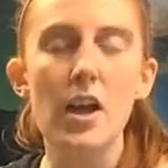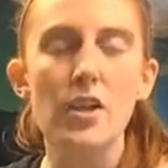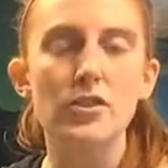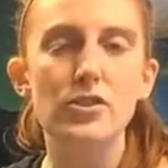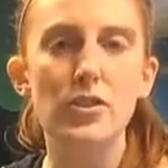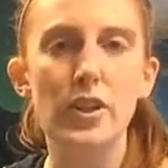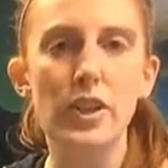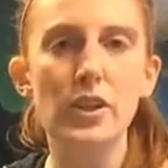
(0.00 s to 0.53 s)

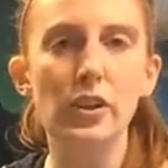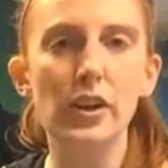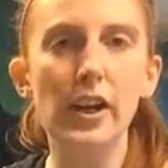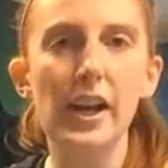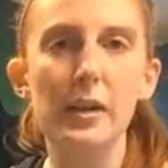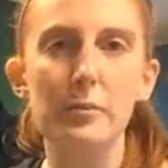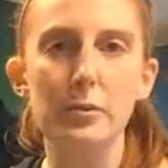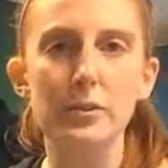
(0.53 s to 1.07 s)
so that you're
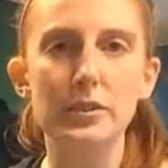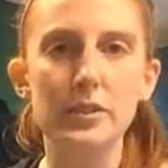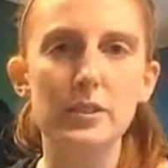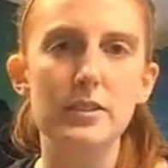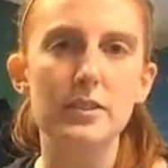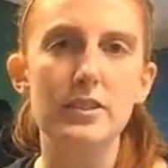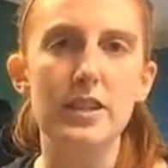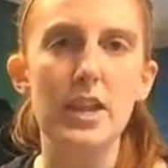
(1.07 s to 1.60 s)
able
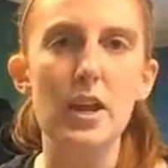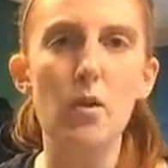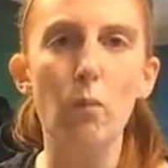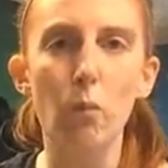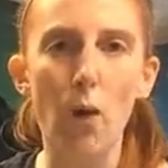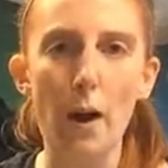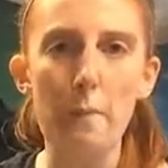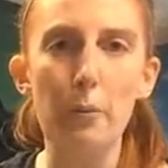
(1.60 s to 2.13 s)
to see
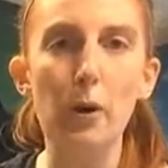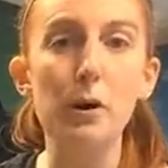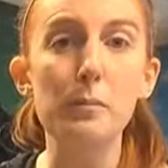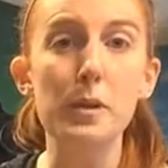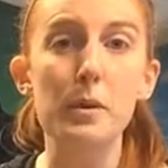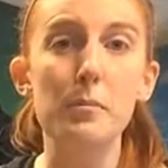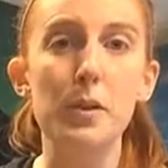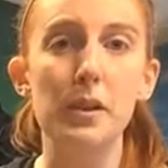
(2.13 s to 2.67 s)
what
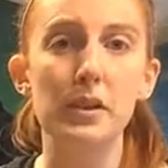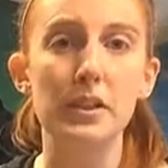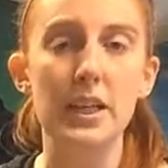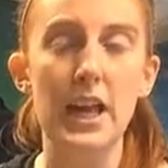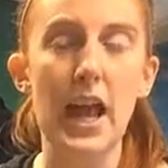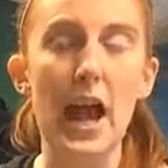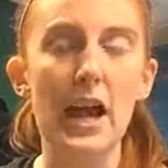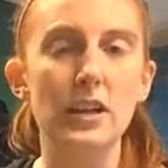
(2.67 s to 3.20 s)

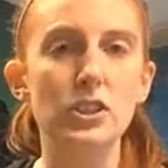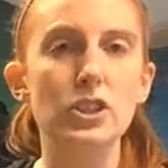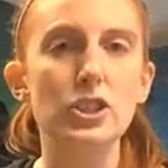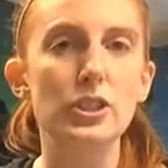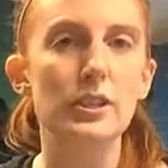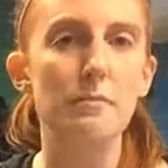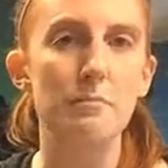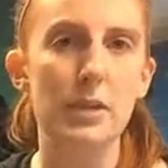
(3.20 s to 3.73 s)
permeability
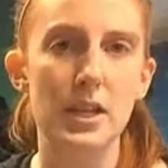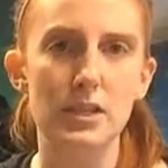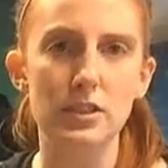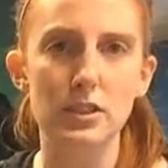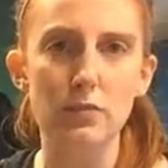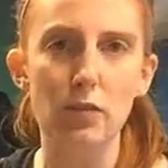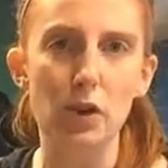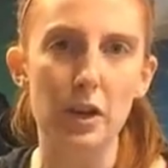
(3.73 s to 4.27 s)
actually
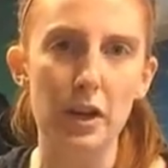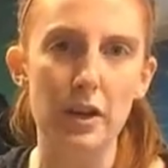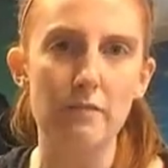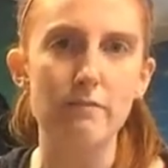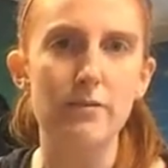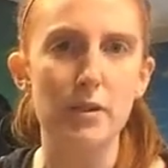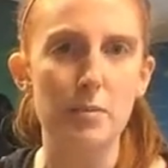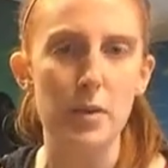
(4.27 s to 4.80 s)
means for an
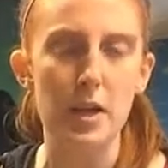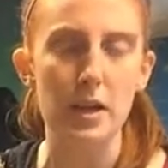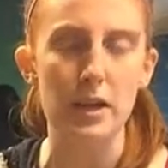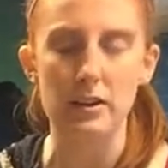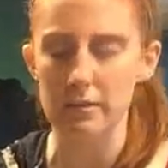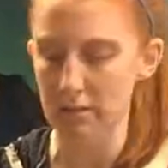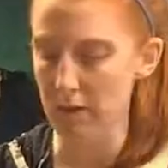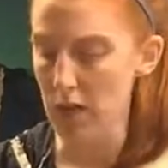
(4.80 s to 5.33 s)
amphibian.
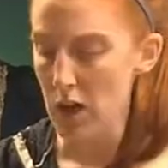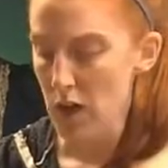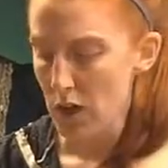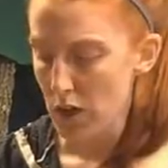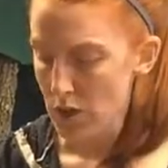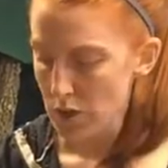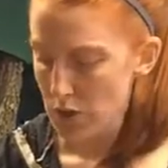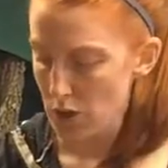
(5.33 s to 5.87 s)

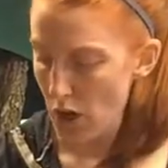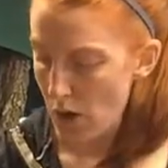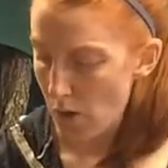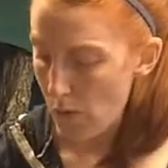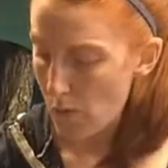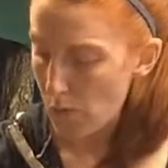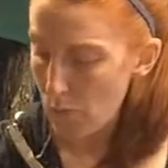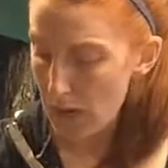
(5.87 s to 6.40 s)
So
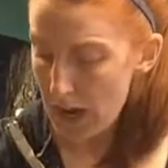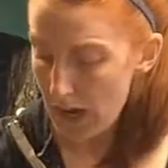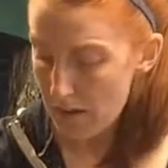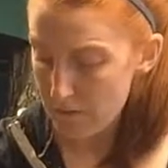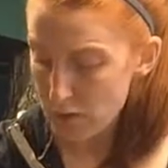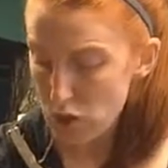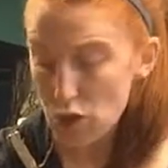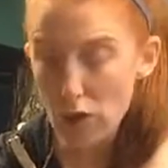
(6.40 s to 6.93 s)
we
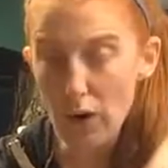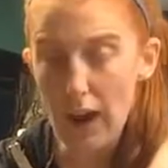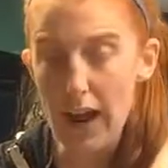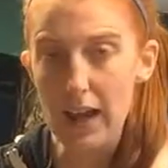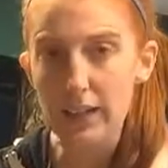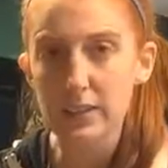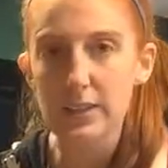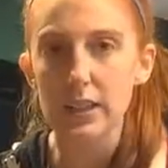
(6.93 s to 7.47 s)
have two
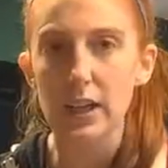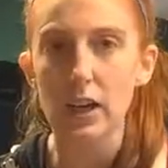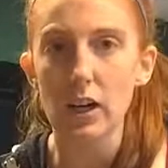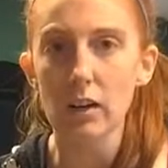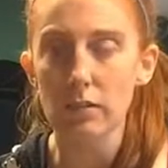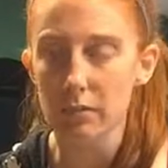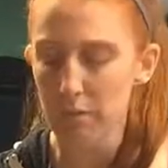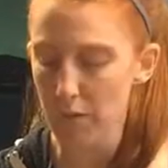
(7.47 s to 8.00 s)
eggs
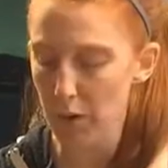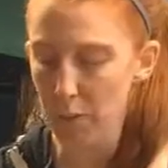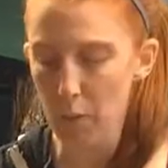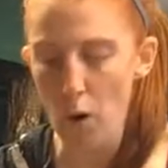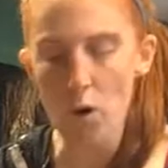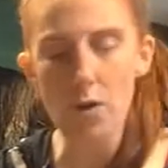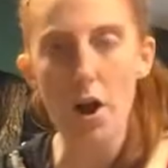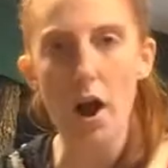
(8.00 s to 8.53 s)
here. They're
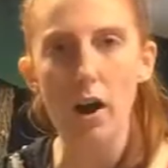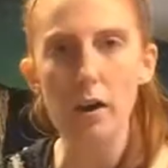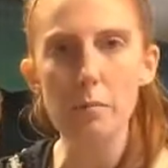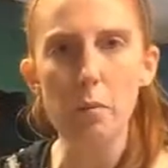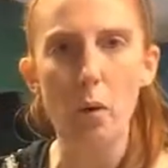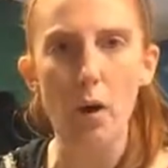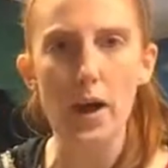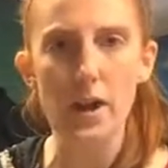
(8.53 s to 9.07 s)
both
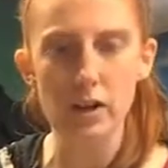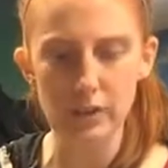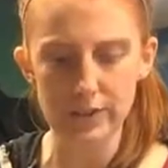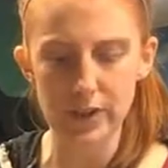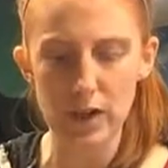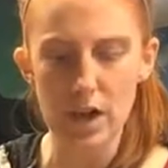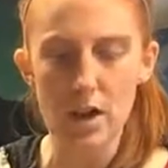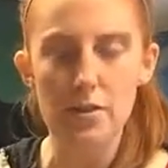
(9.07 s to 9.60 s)
hard-boiled.
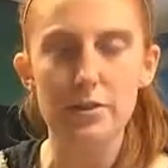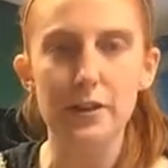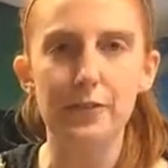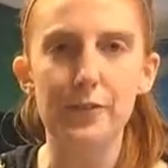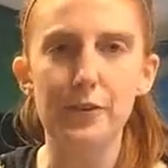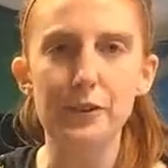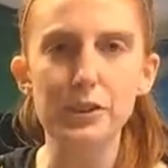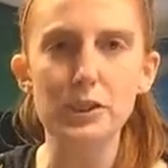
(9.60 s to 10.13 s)
The
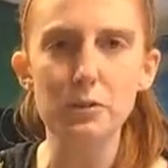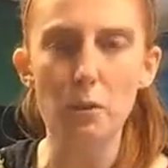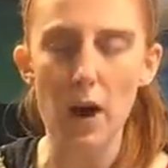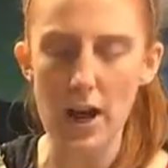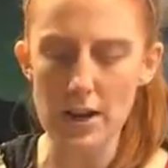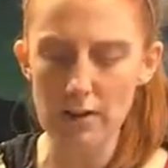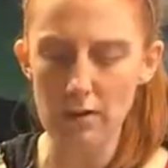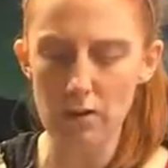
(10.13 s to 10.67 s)
first
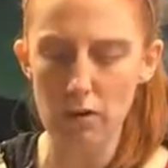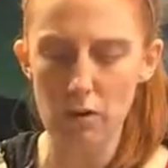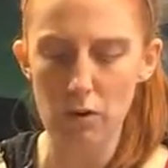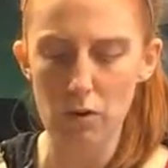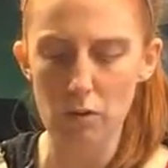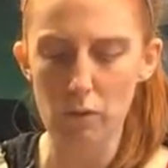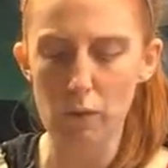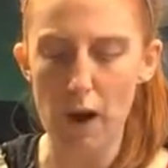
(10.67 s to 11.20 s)
one
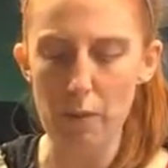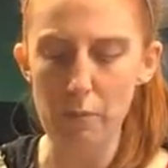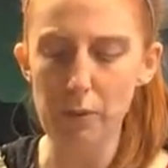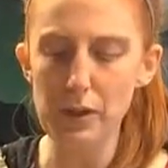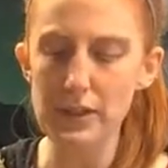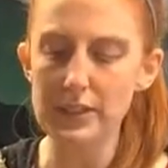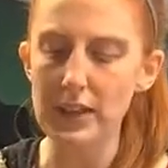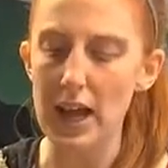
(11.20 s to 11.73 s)

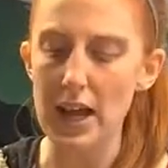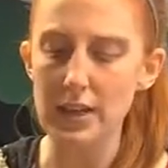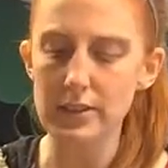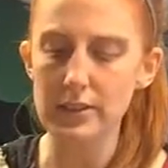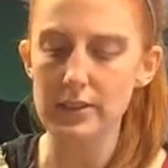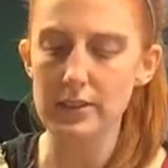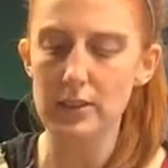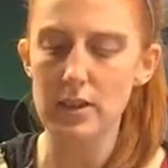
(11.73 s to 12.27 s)

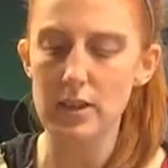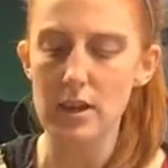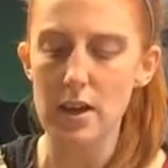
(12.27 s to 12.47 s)
represents